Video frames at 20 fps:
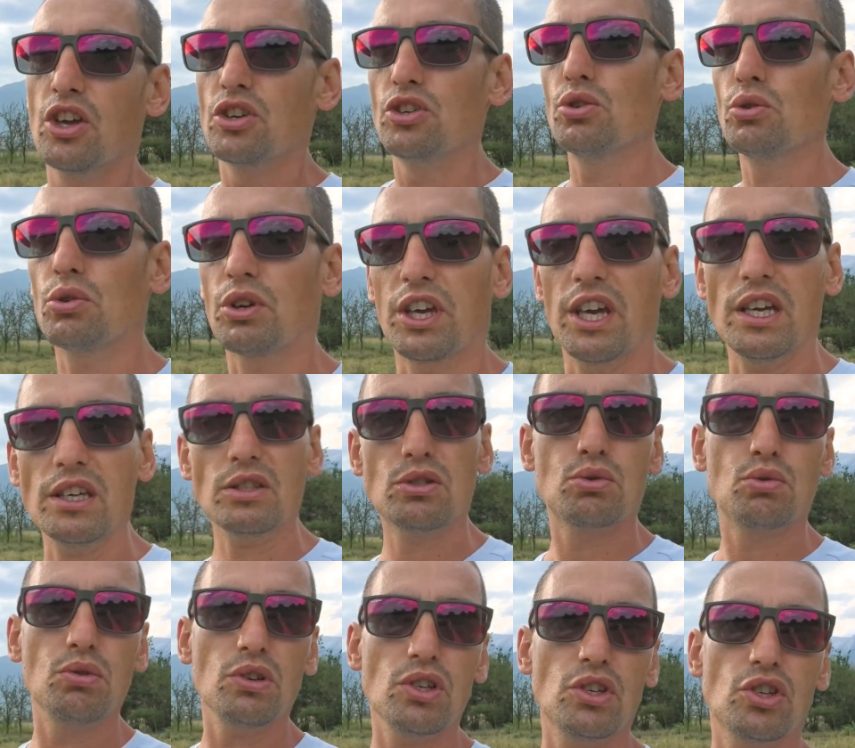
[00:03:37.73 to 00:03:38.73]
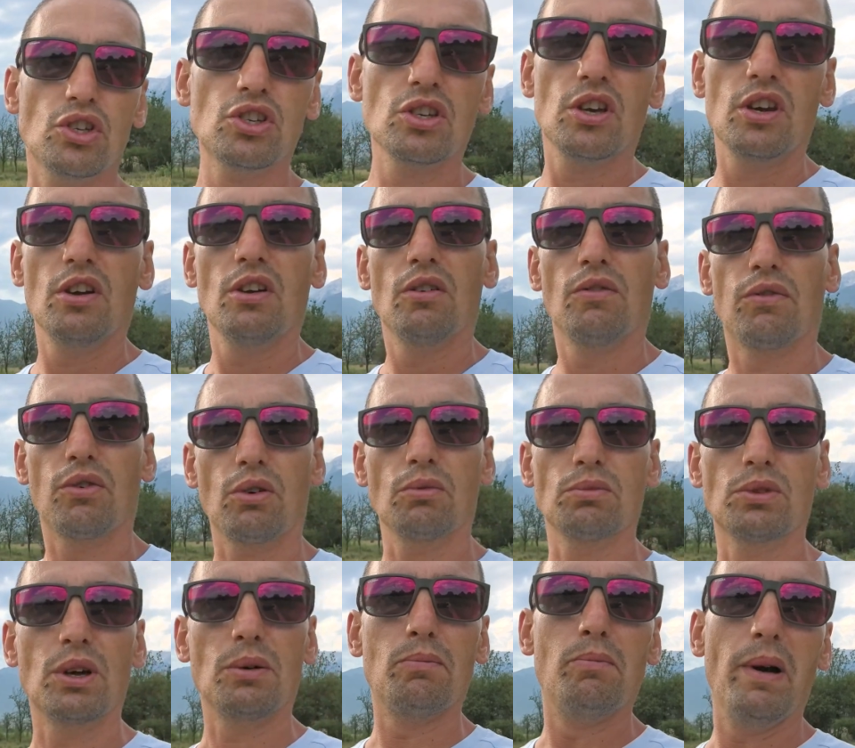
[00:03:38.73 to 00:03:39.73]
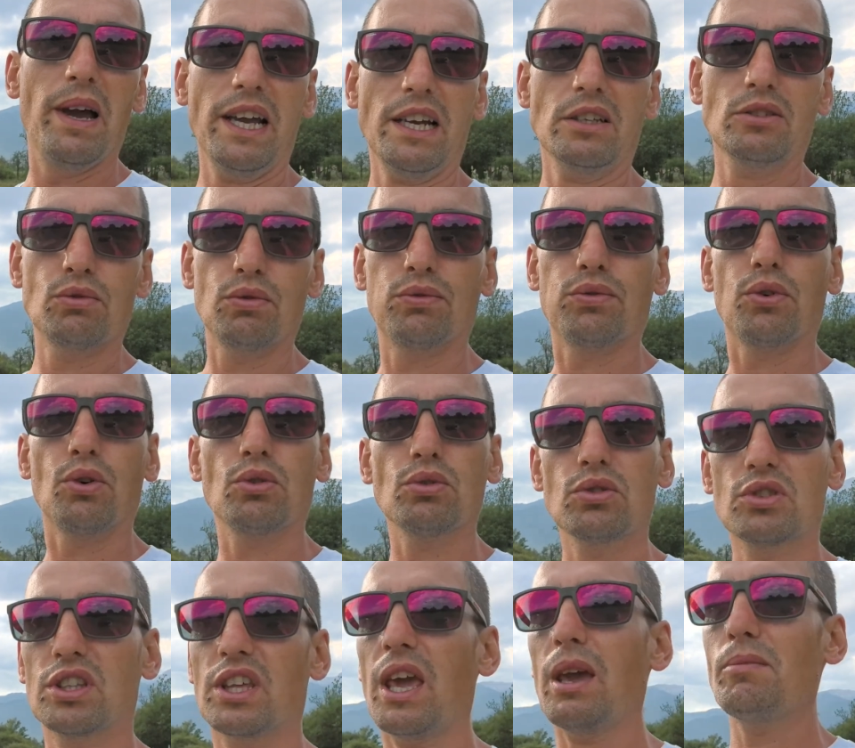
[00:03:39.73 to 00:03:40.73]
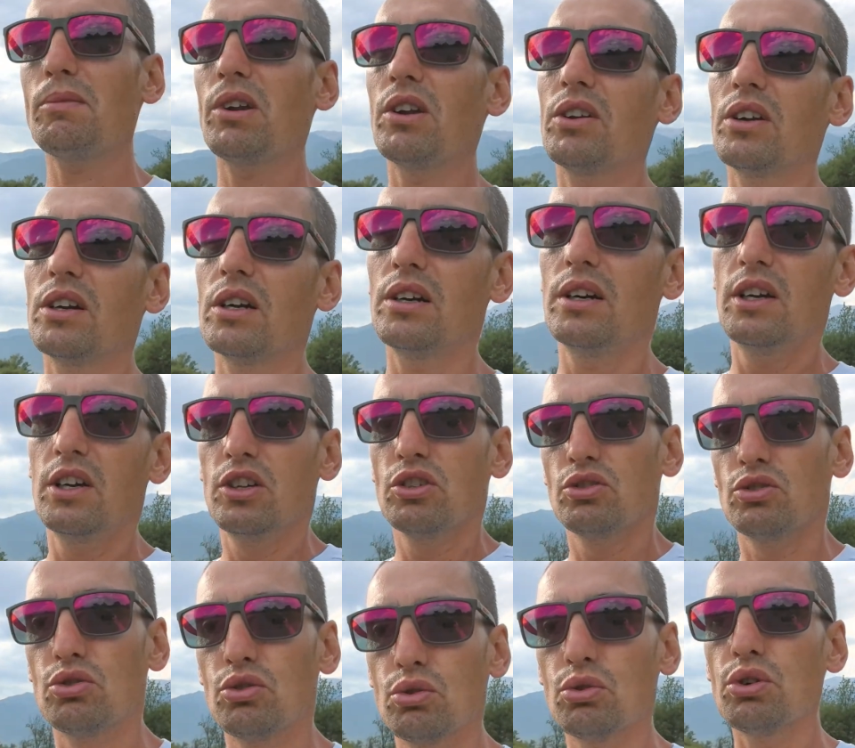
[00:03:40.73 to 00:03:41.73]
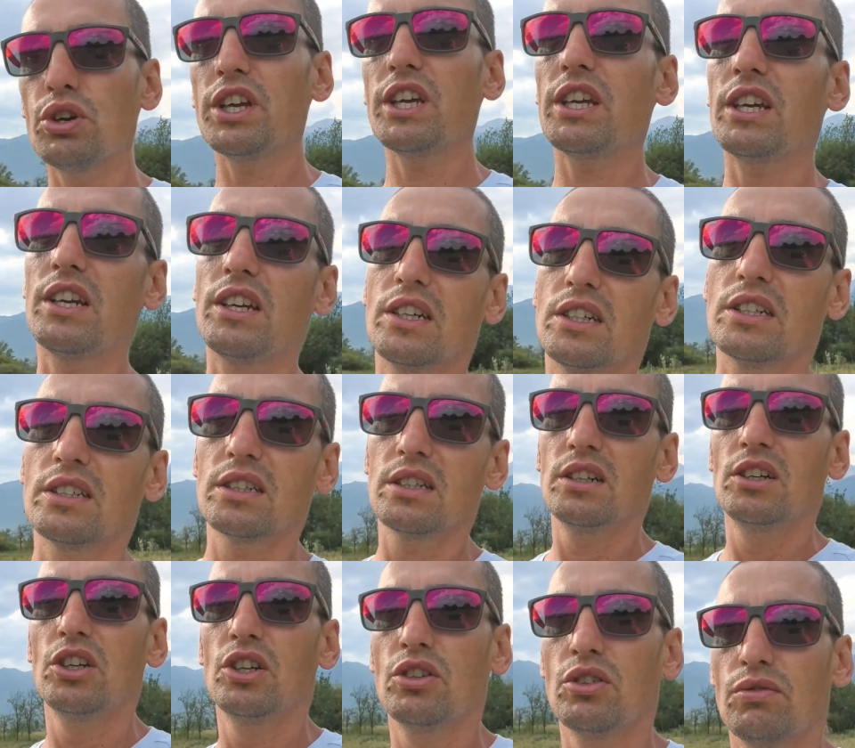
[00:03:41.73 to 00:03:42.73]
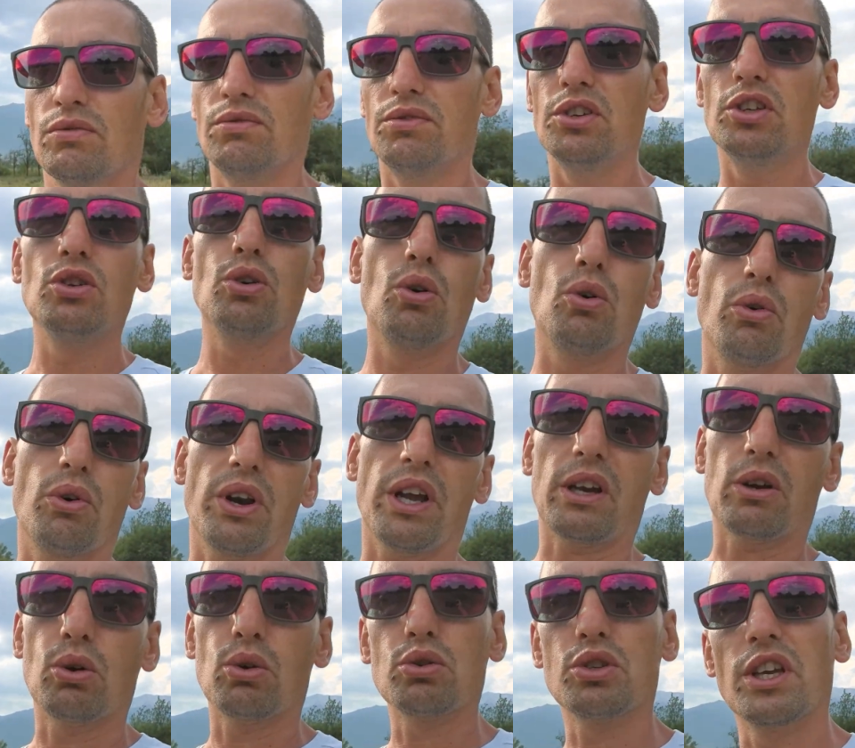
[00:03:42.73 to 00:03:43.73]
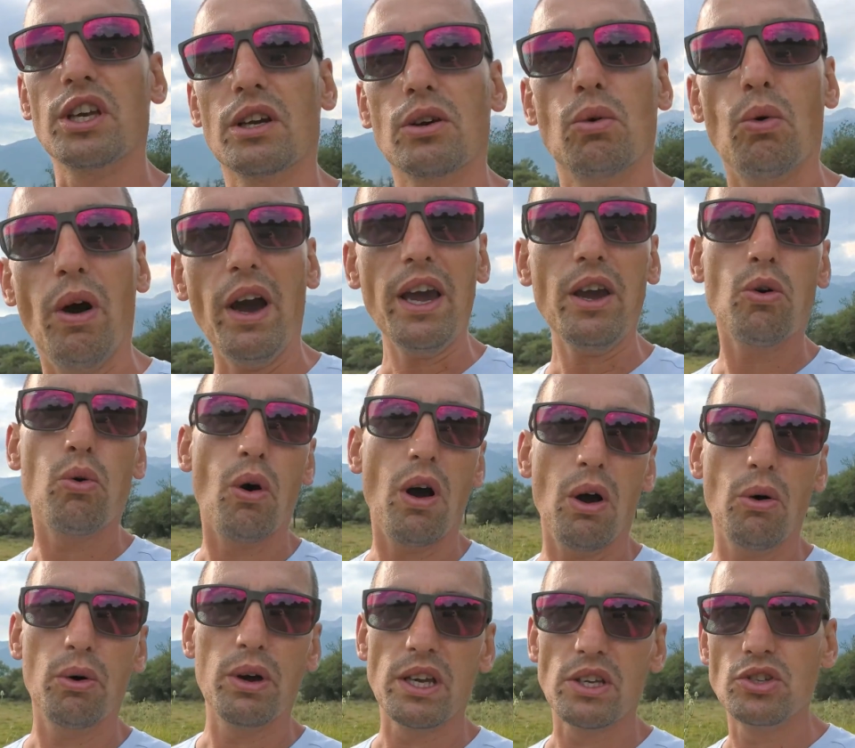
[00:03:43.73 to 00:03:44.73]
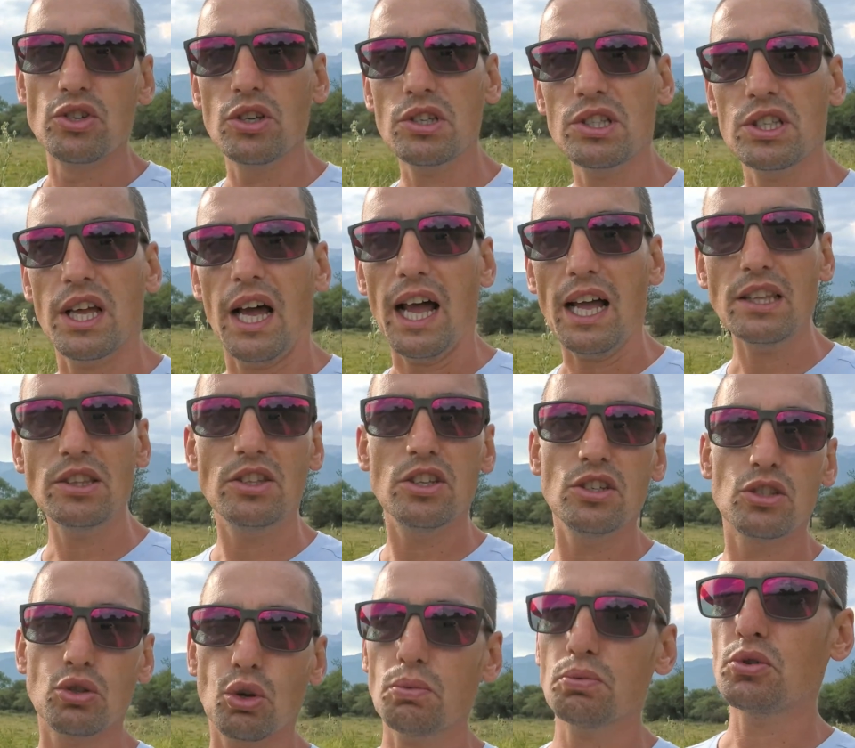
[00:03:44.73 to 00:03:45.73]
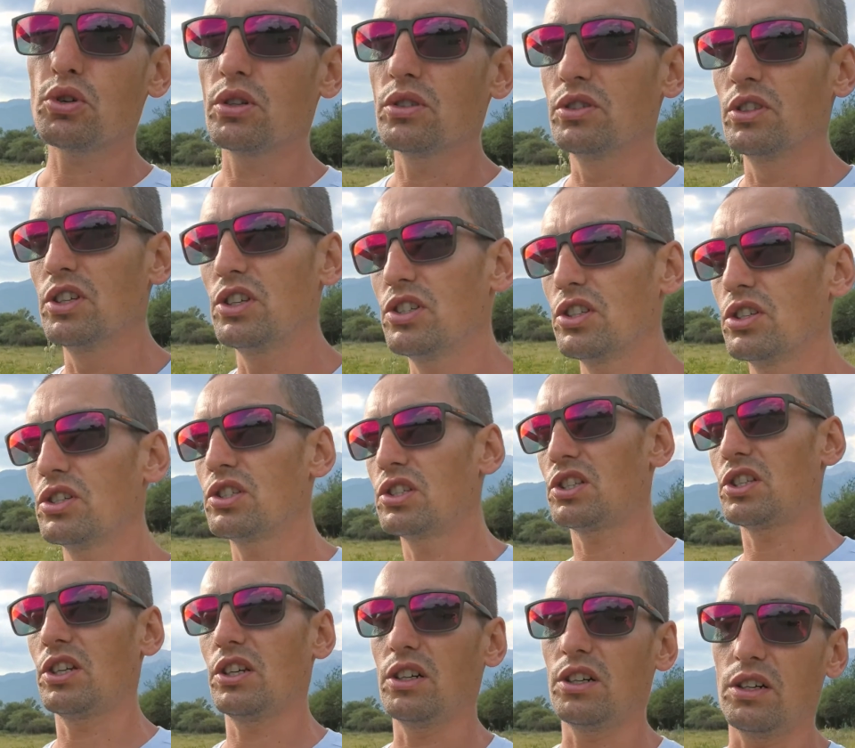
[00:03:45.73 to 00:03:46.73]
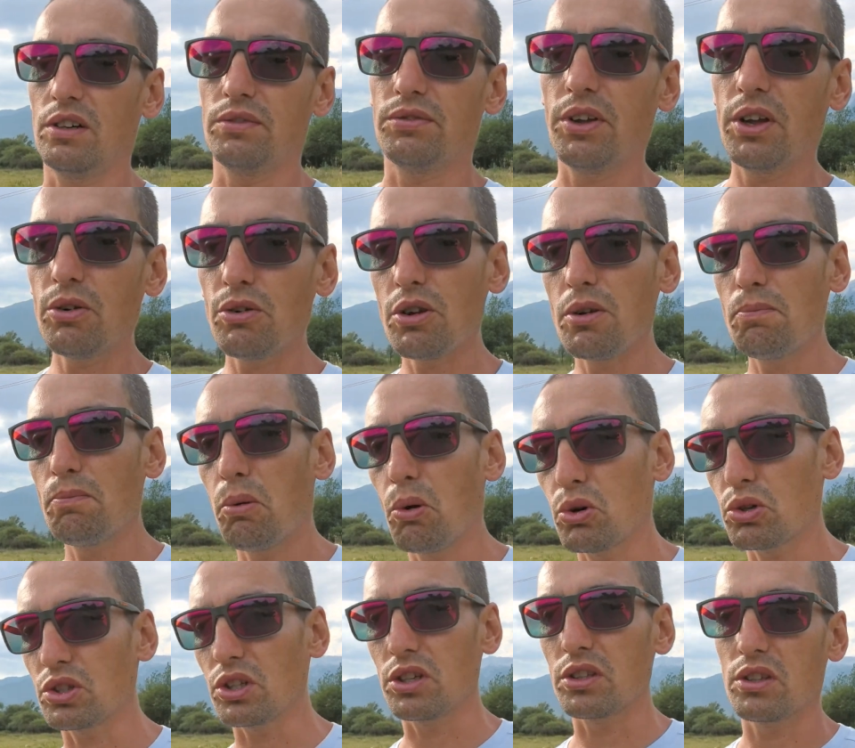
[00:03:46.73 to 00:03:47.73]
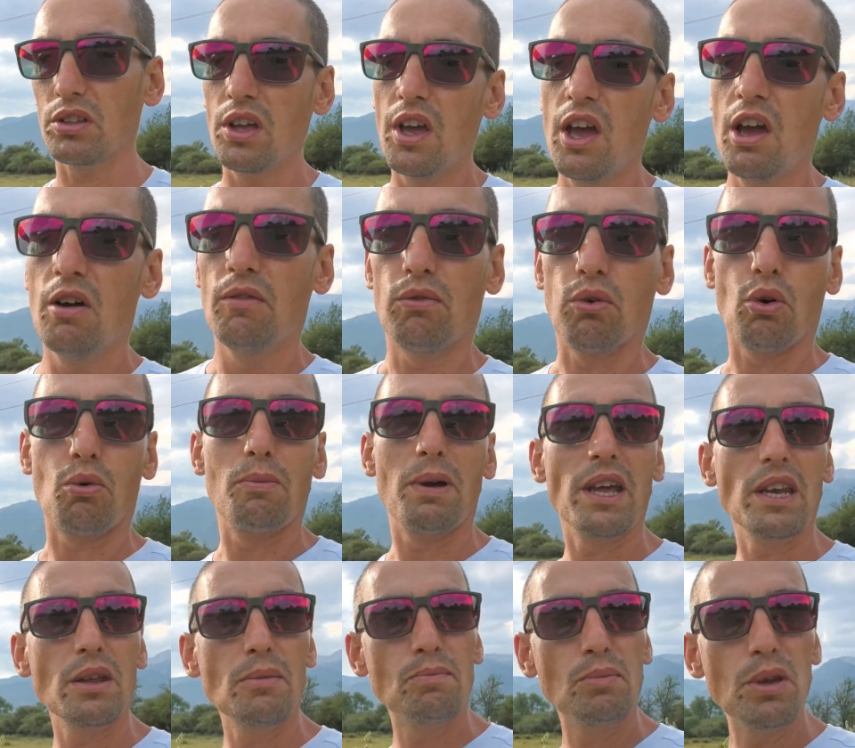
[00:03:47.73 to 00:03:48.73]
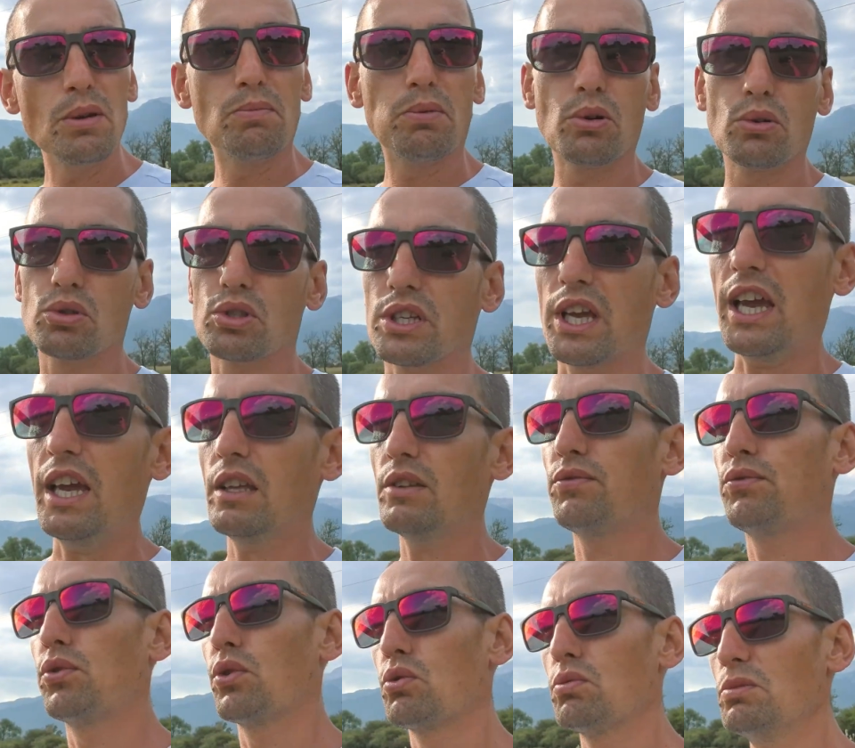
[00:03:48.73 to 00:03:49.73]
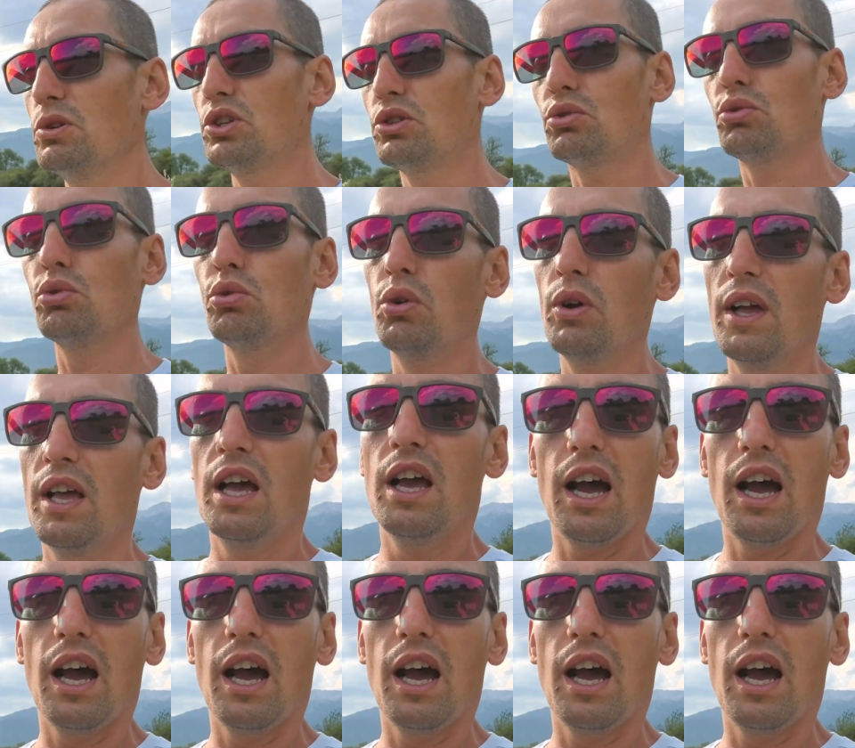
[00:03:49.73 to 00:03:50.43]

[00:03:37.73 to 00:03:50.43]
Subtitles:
you can't switch from the back to front camera during video recording. Why Huawei just add this option? This is very important for many people and for me too.